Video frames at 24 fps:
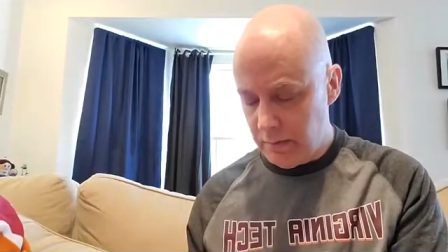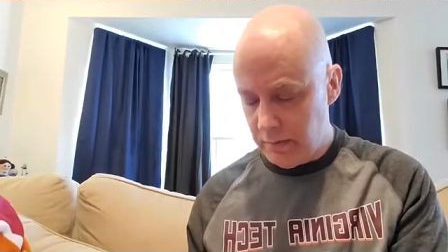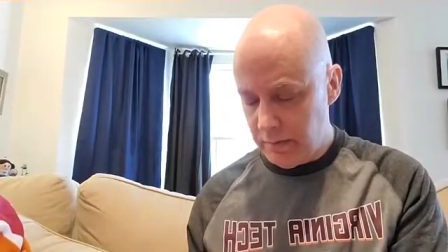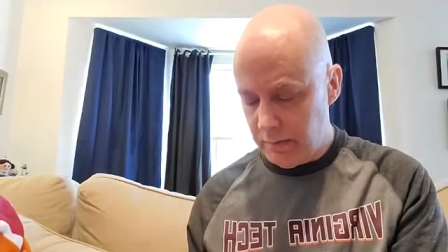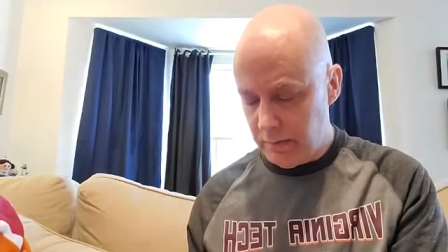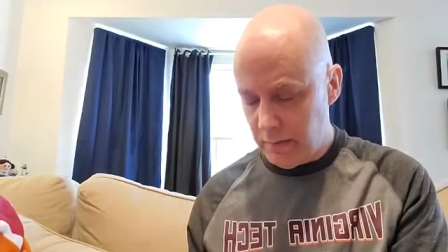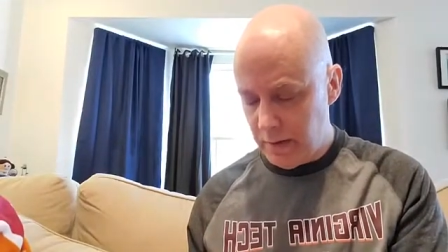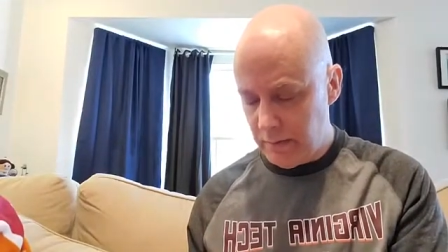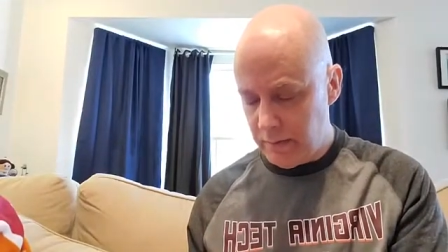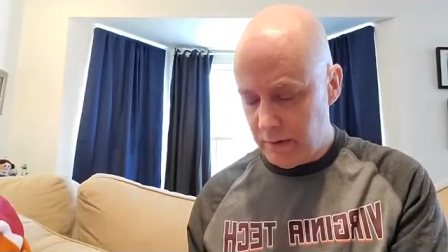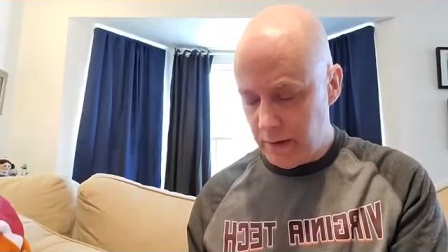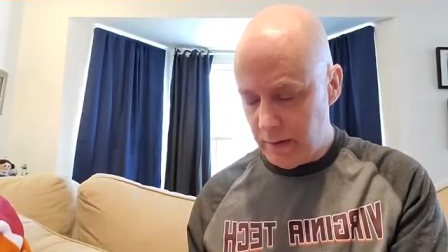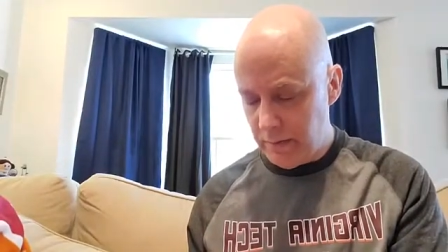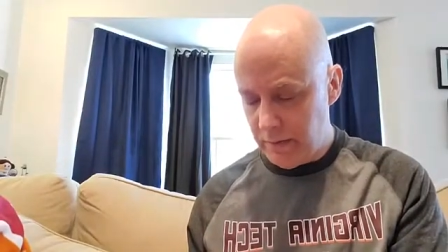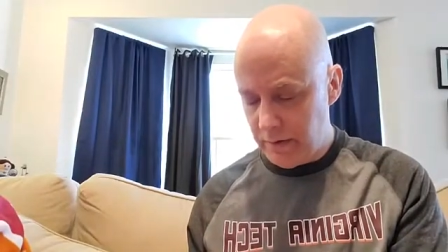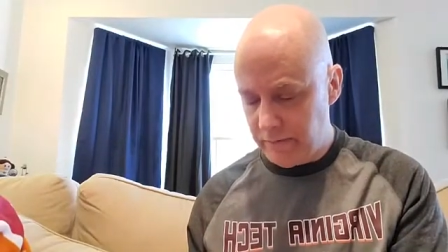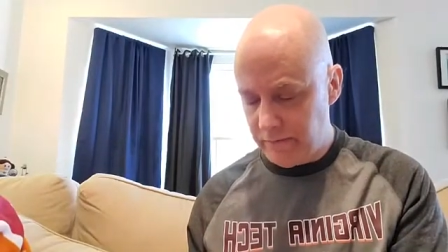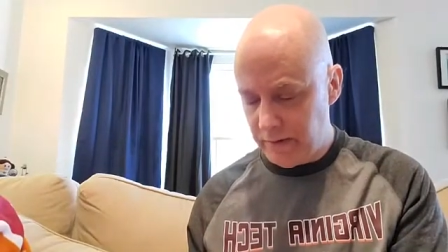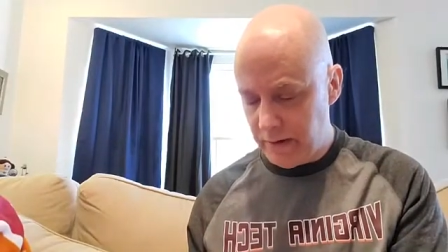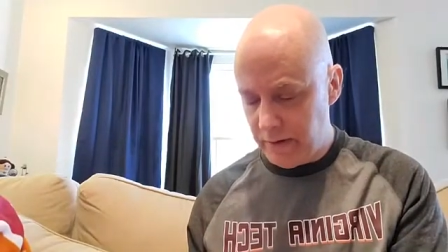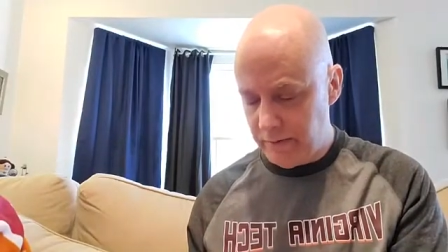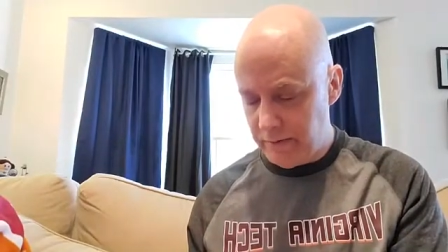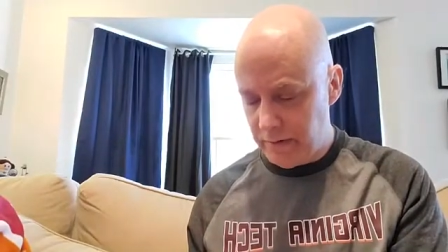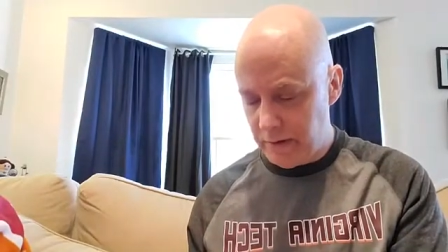maybe not my
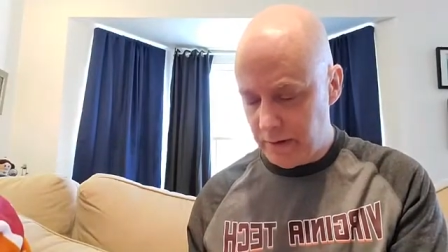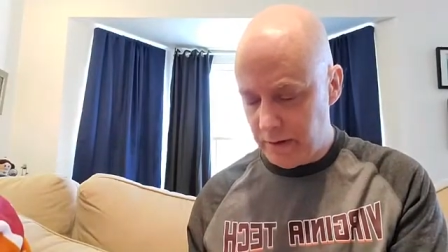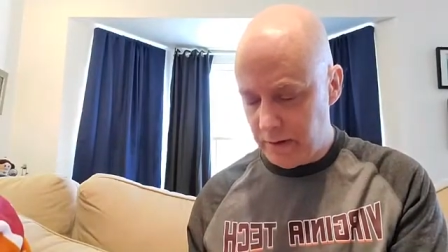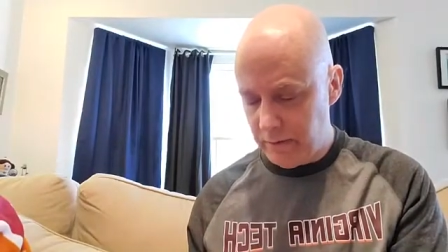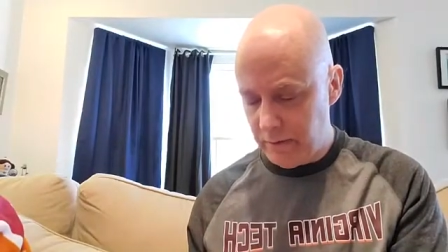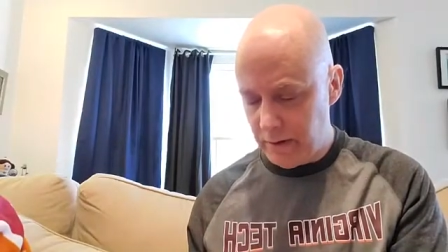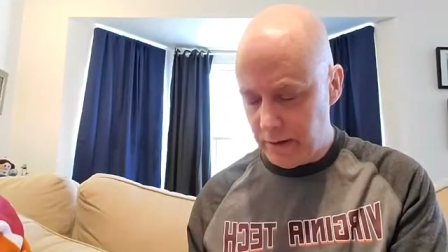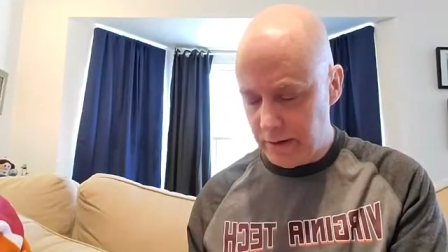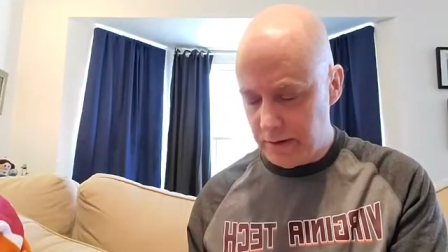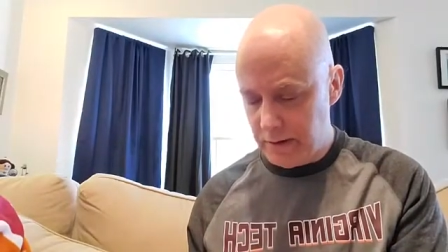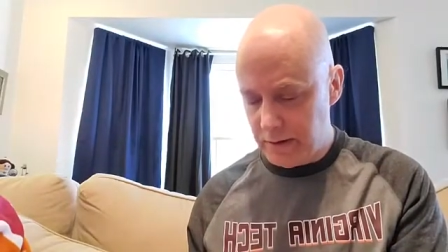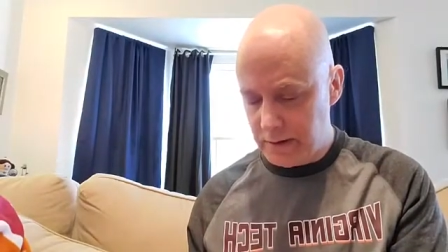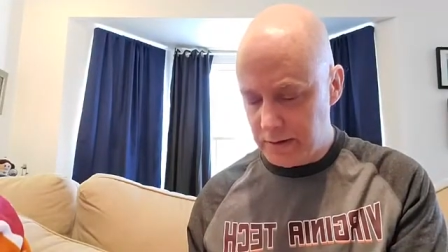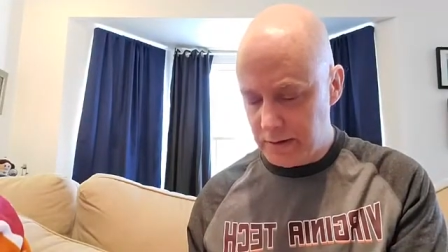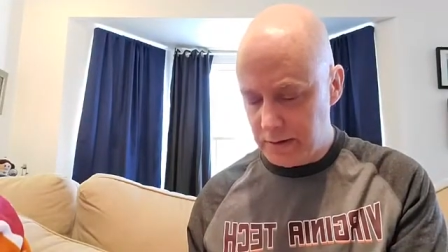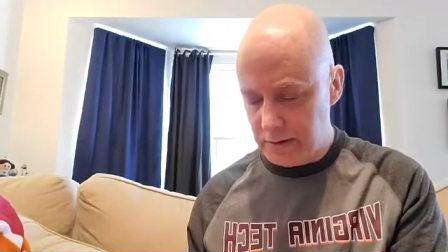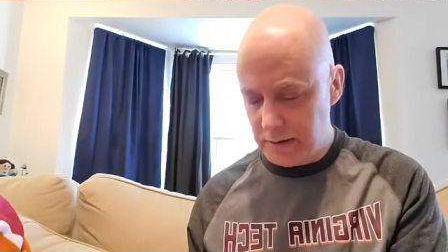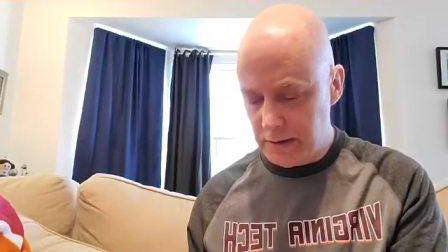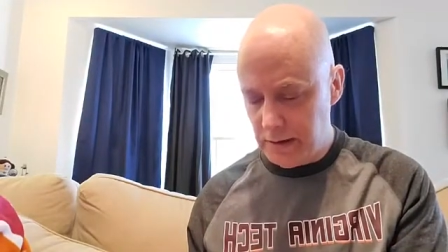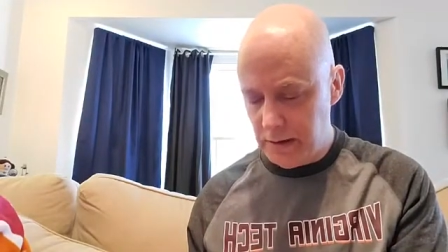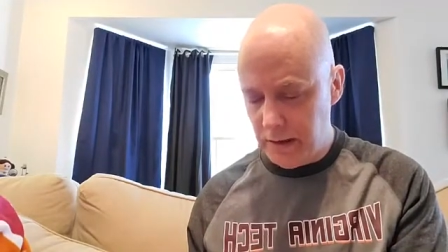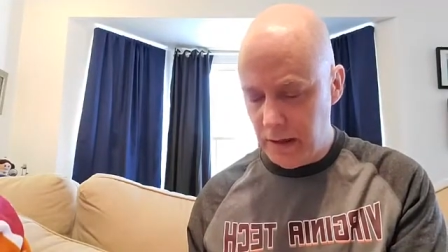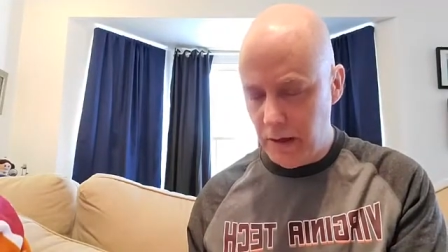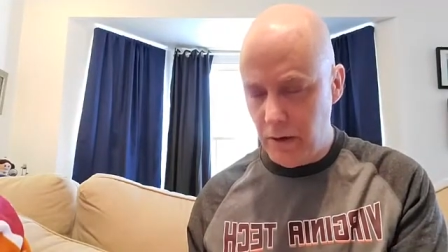favorite, and I'll write this as
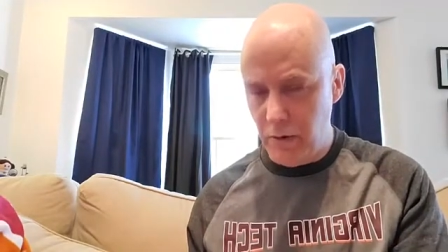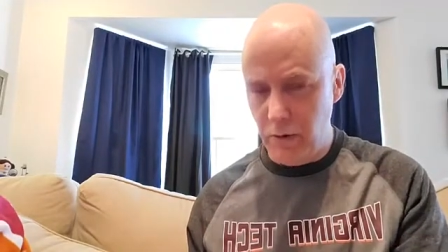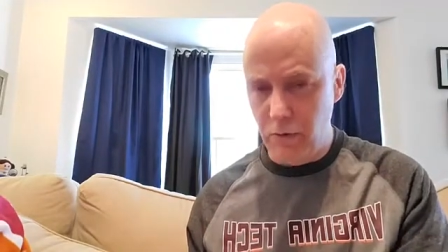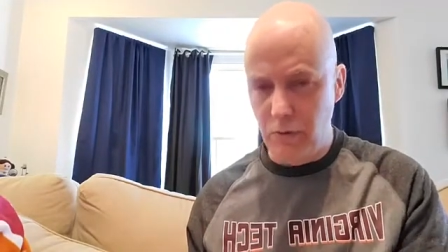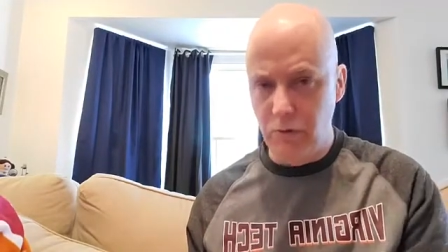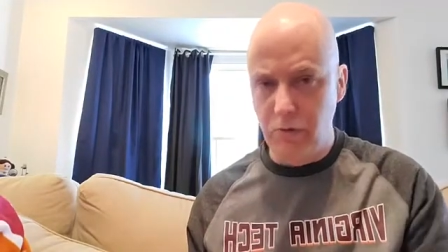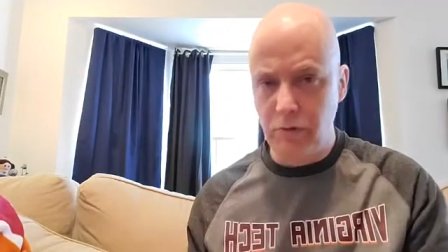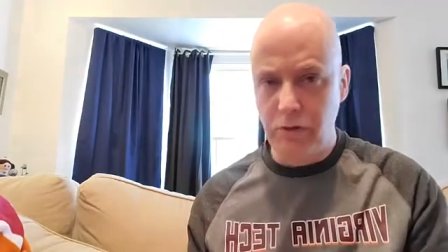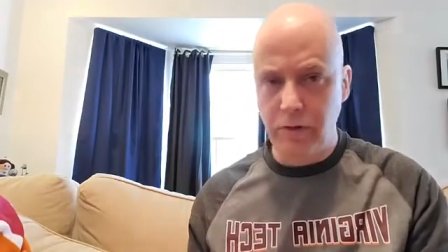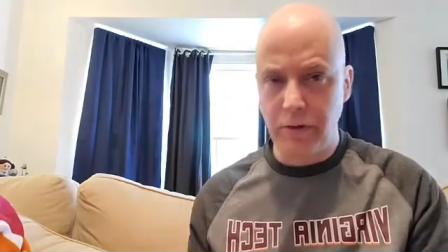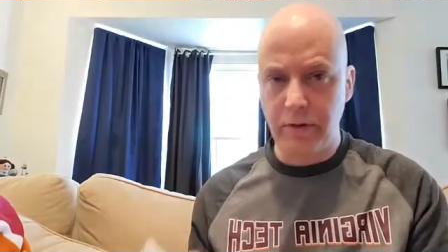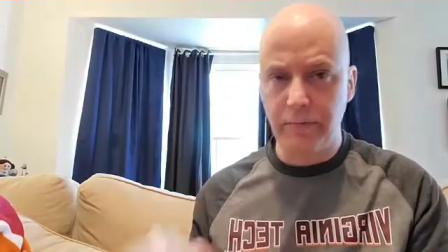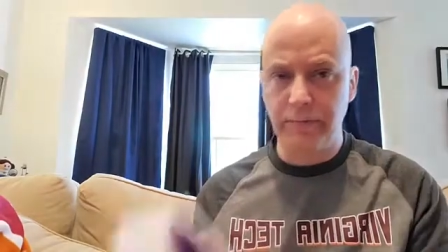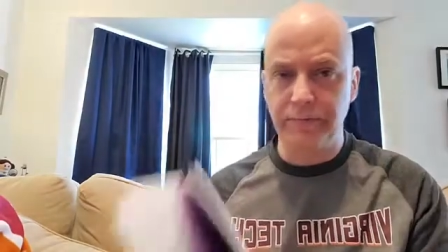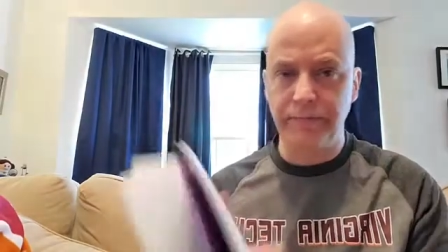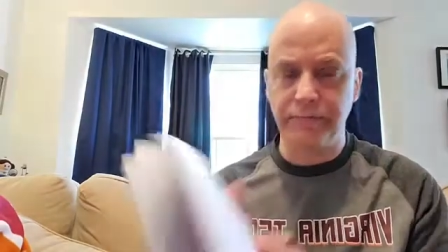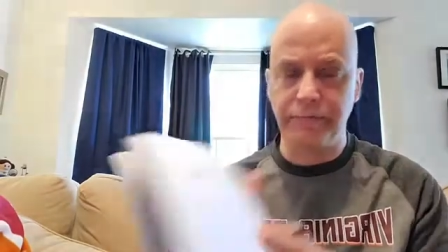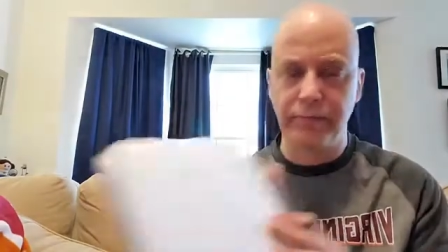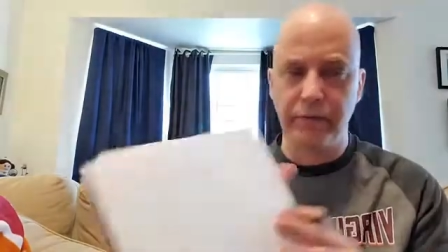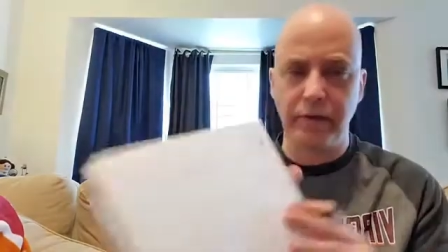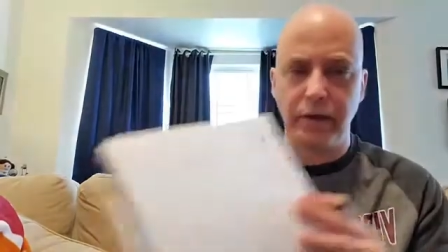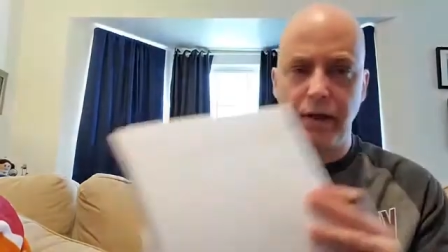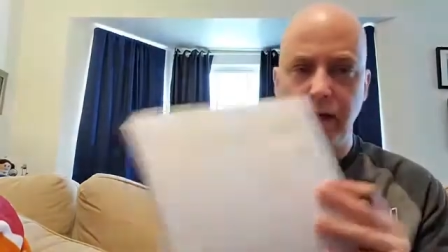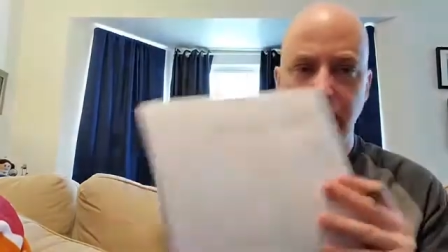loathe,
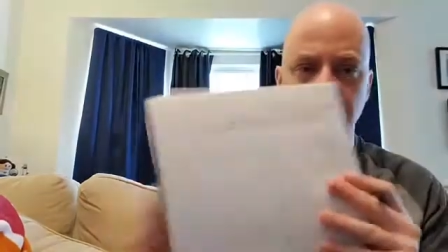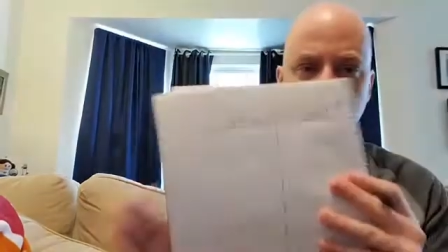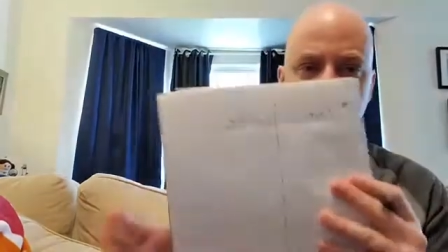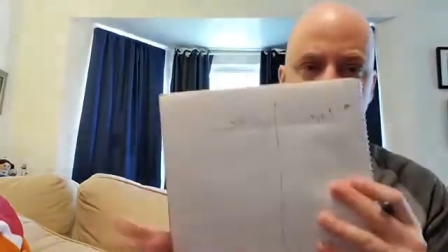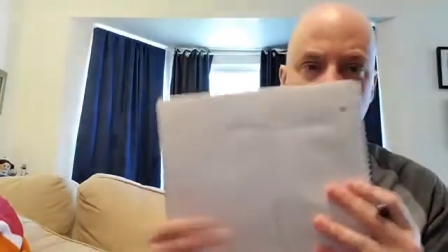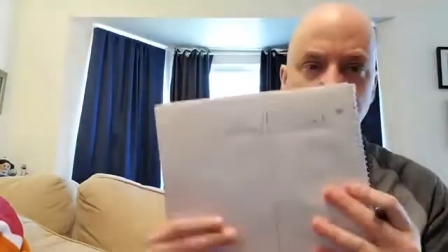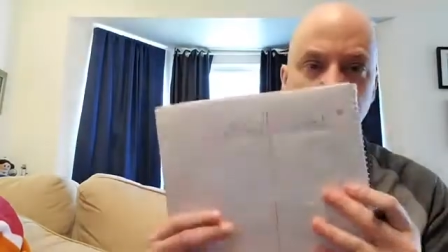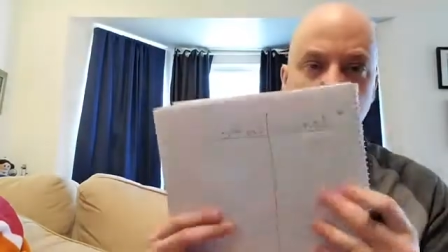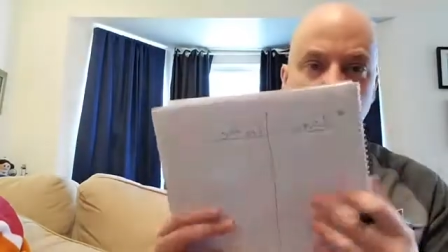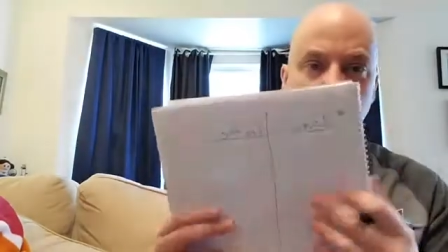okay?